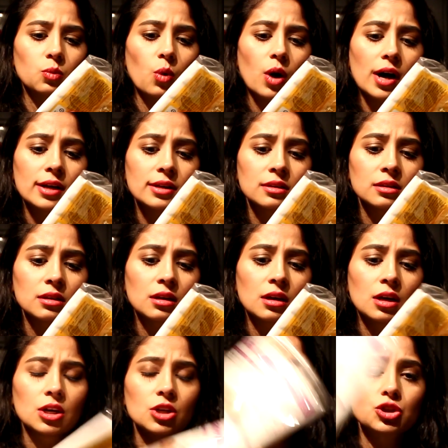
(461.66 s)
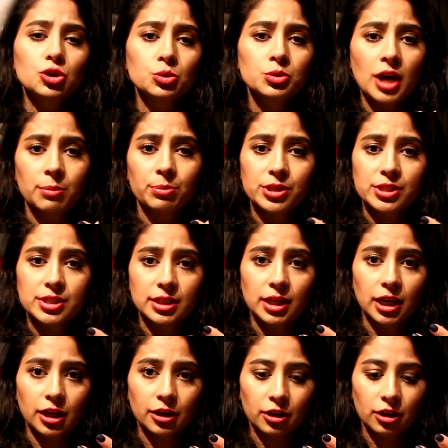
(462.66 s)
1. 2 diapers in
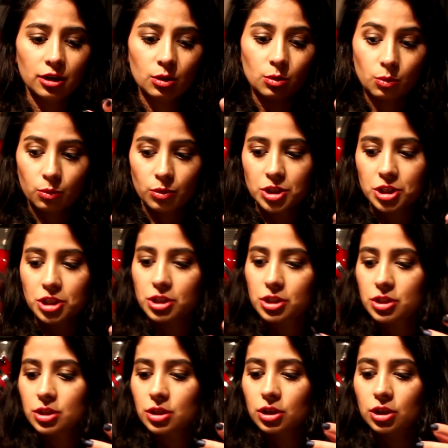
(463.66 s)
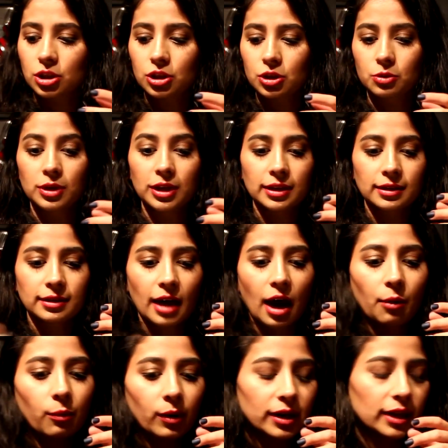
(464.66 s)
here, which is, you need
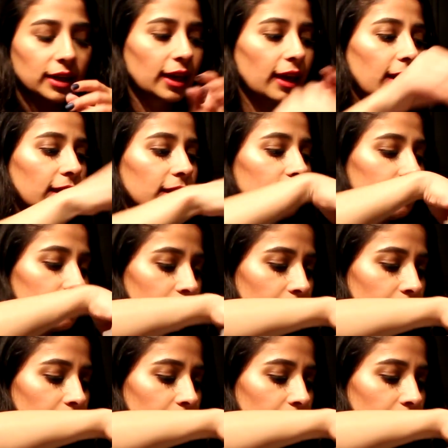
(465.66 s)
that one again.